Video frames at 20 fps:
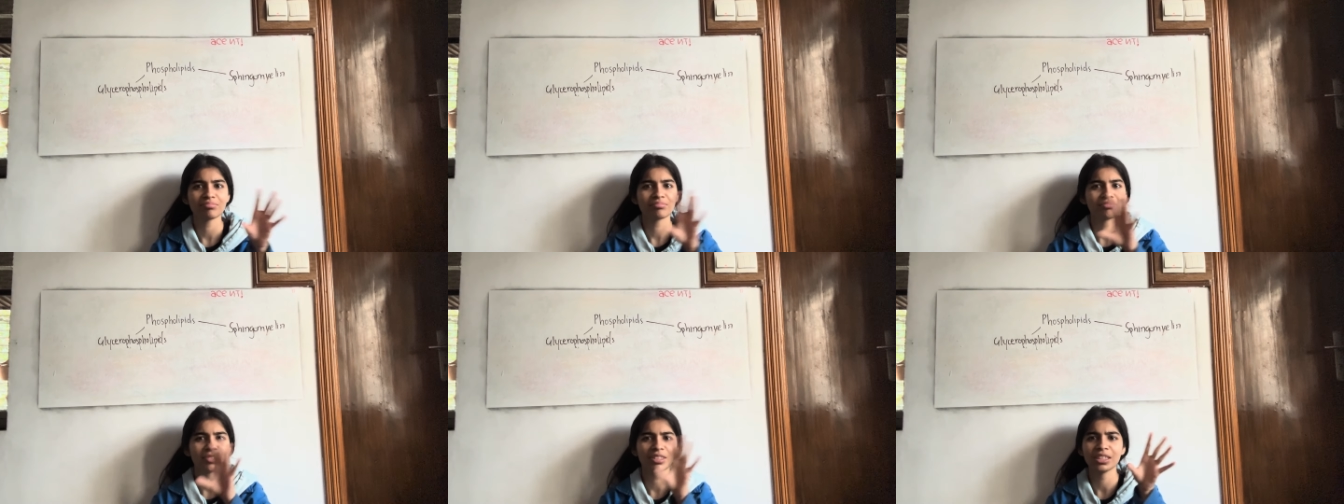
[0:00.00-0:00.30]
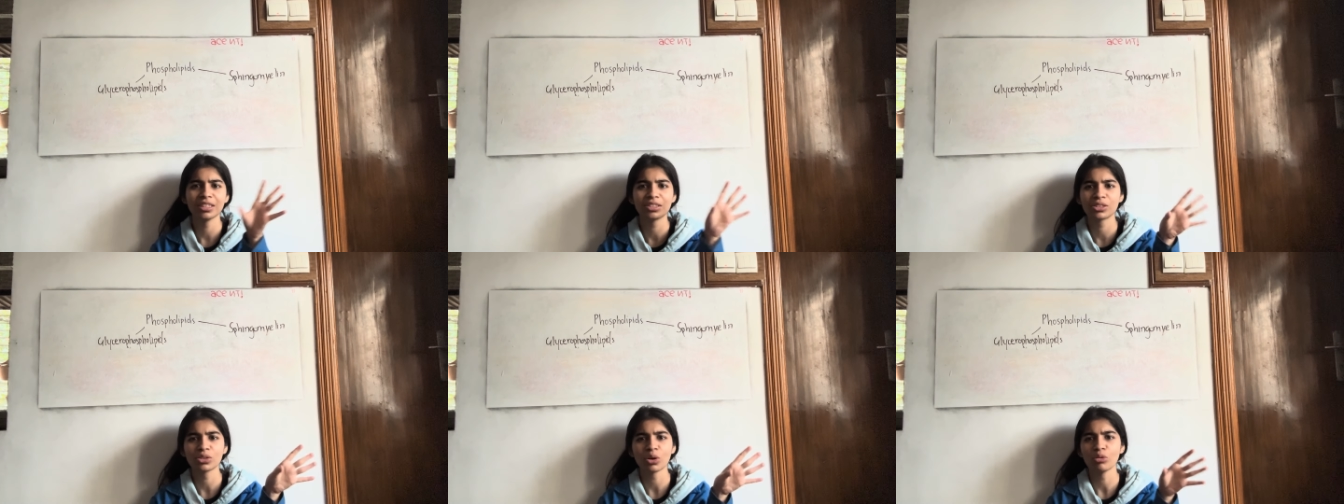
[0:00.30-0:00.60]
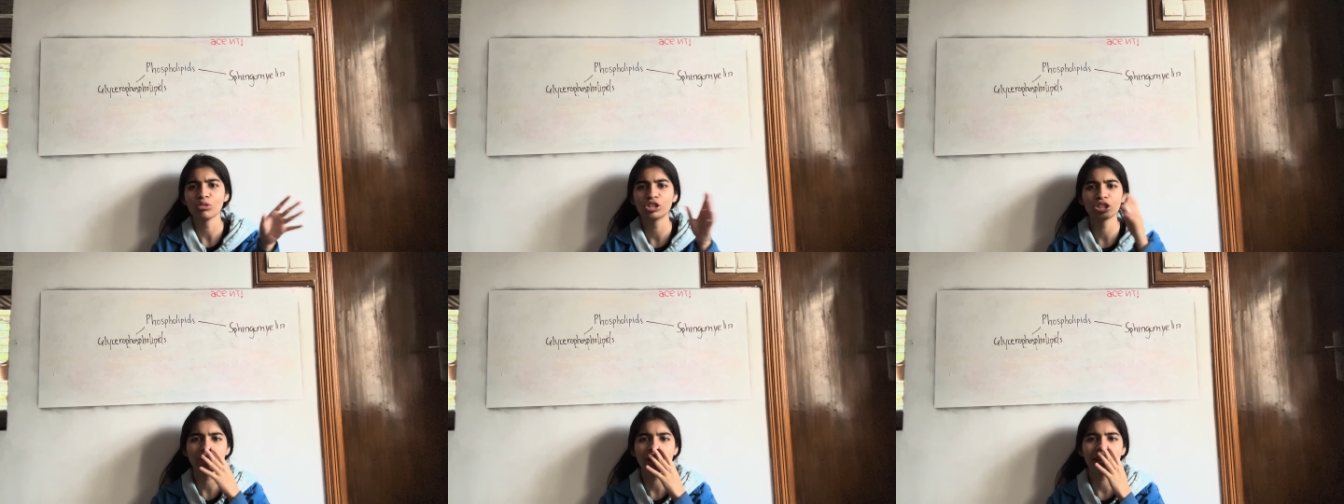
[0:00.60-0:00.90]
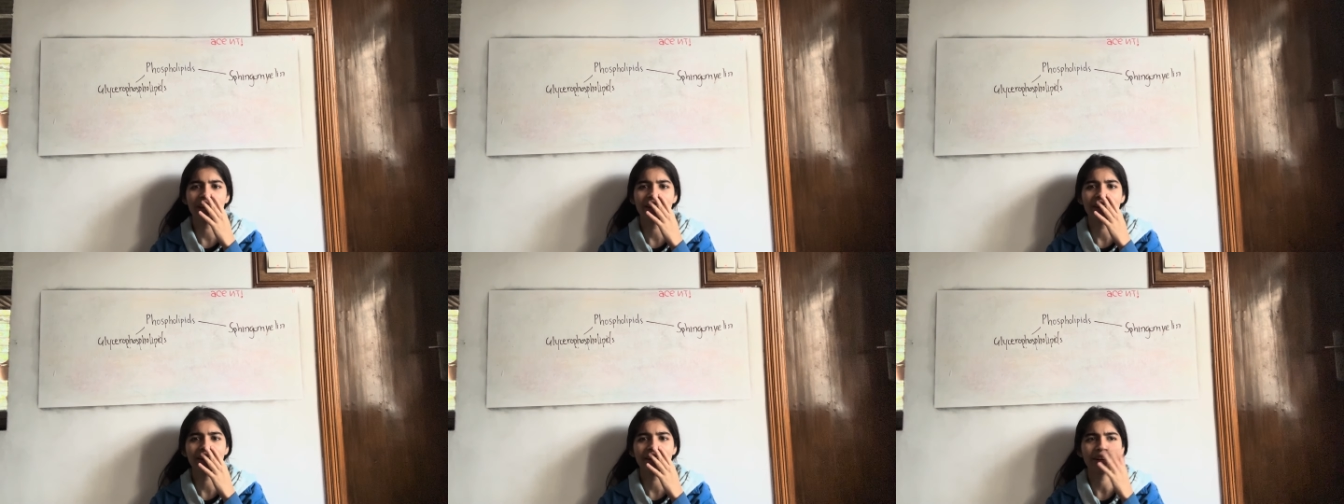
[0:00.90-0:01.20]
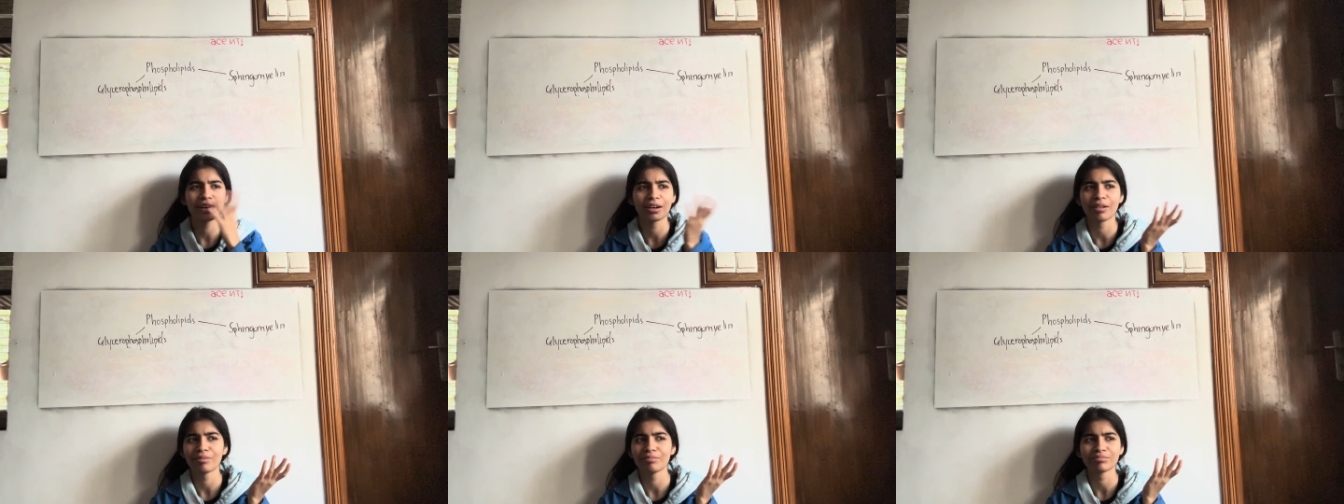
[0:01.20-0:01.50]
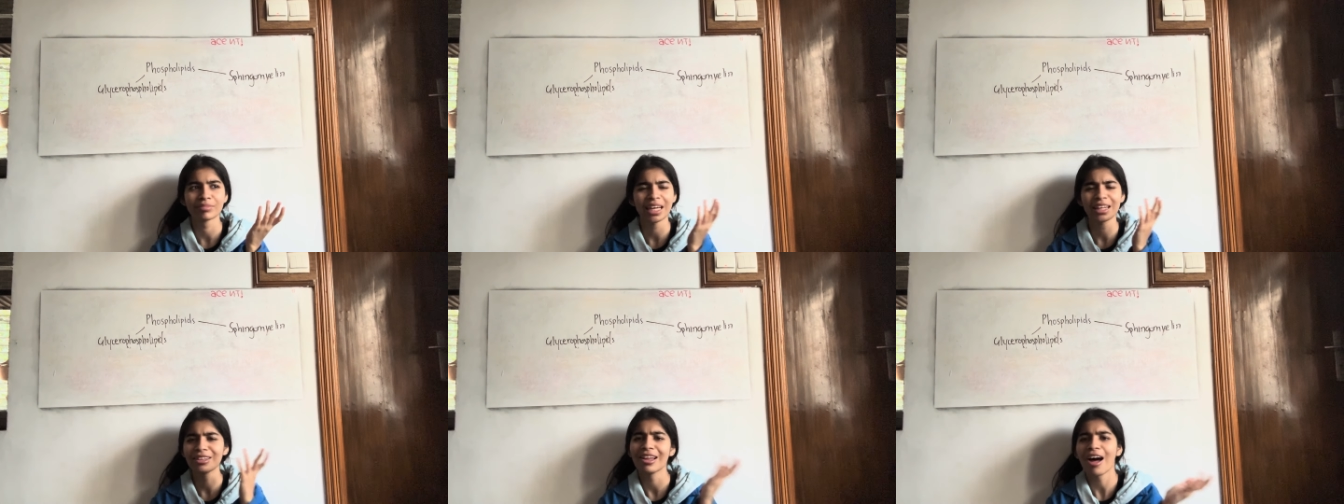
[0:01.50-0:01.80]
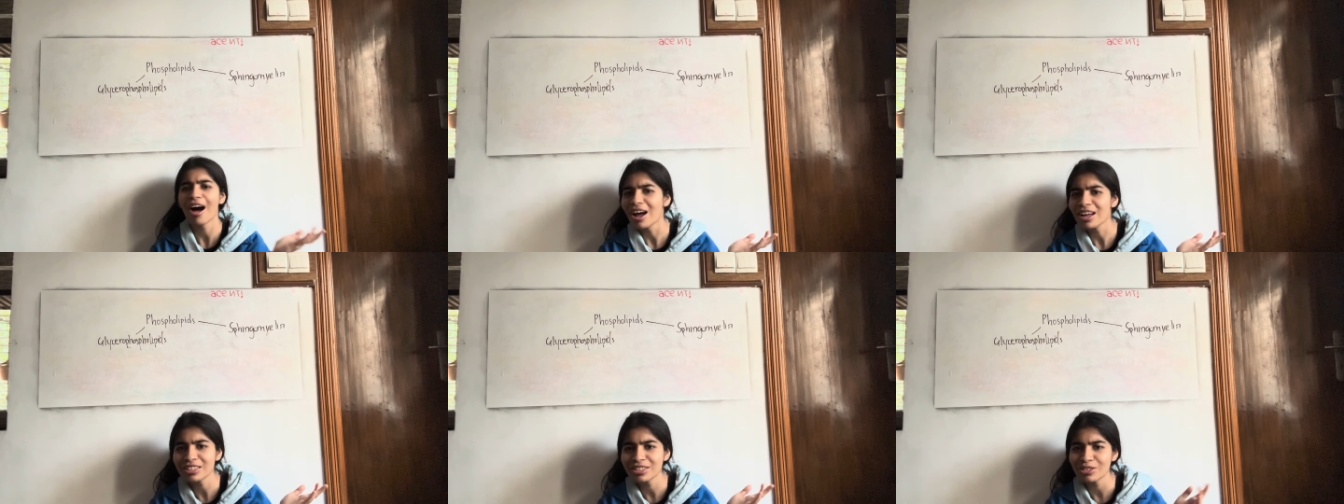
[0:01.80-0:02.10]
dissociate, get
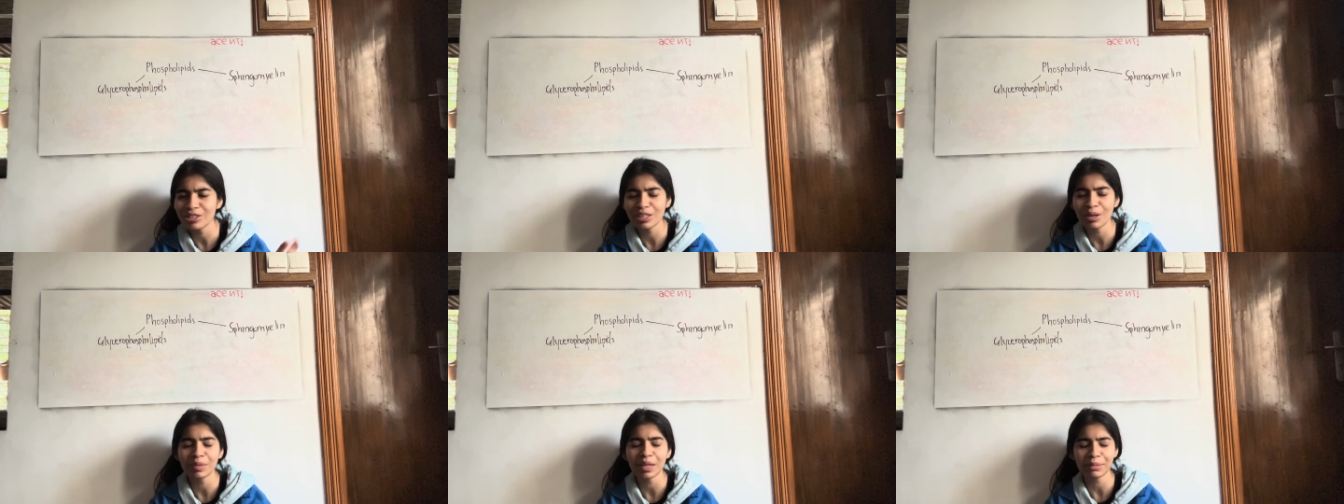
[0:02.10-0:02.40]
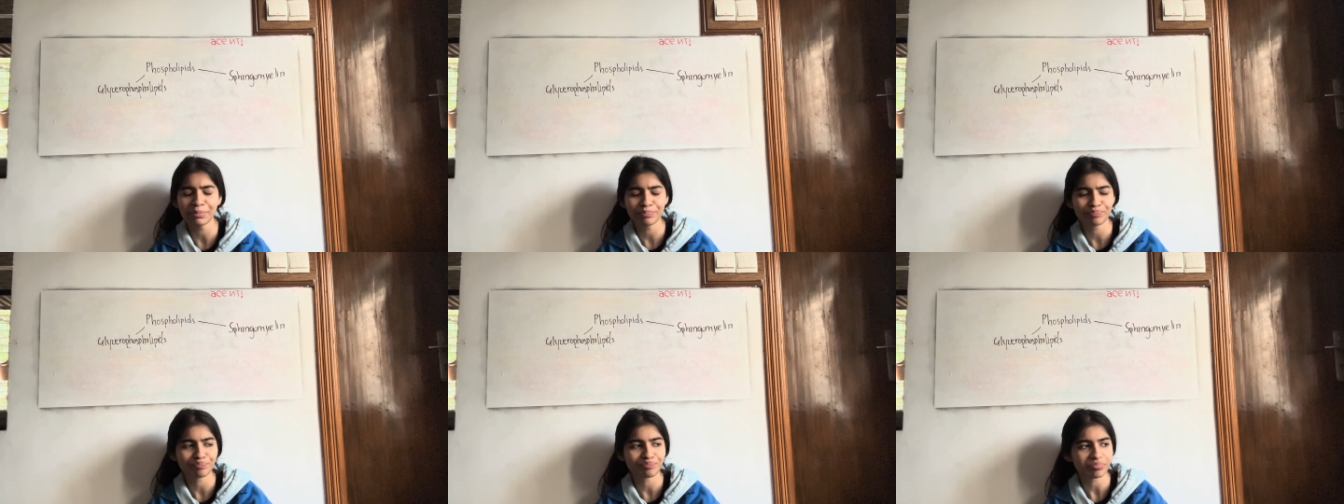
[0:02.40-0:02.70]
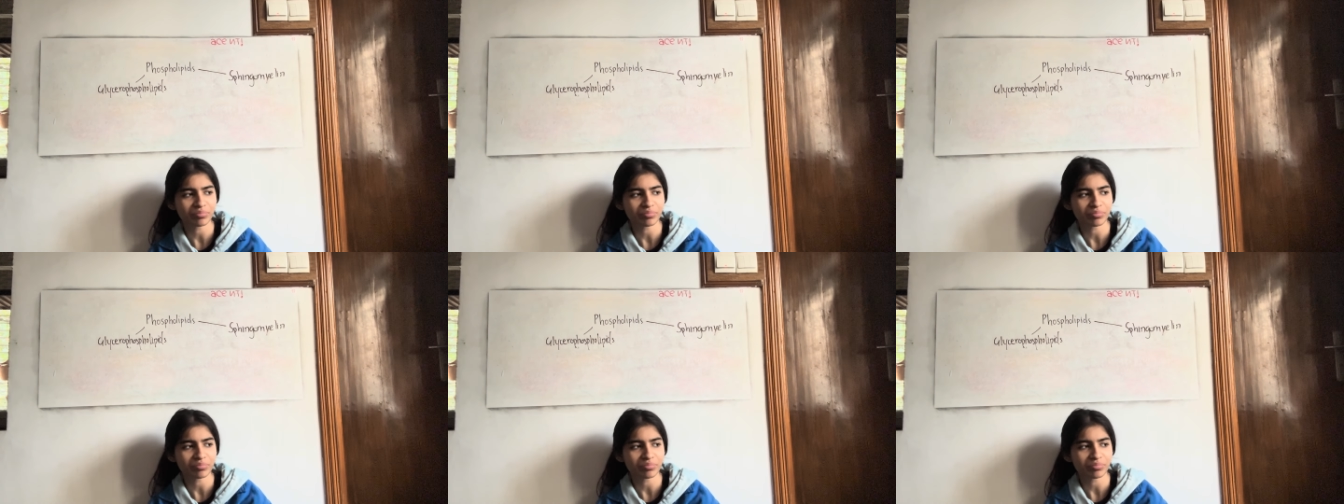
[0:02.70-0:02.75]
lost or something.